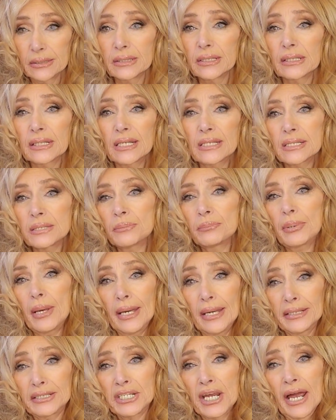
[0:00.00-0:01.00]
to get some
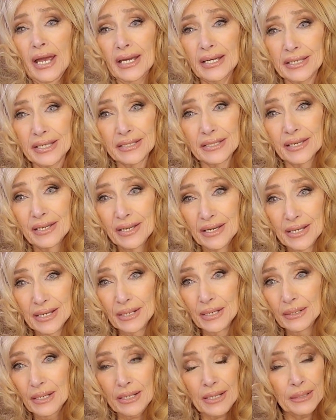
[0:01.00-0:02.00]
paycheck.
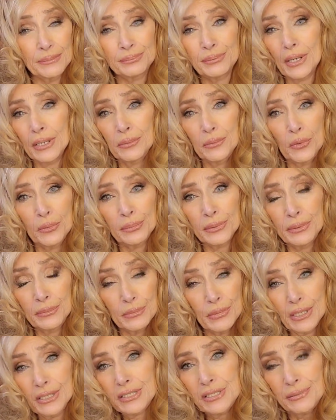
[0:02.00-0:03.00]
It probably won't be
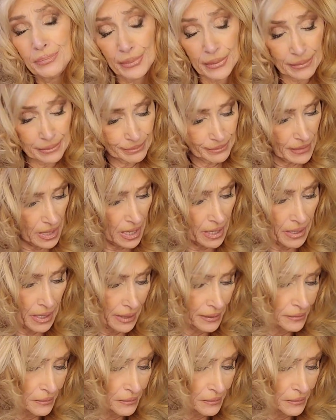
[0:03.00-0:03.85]
much, but I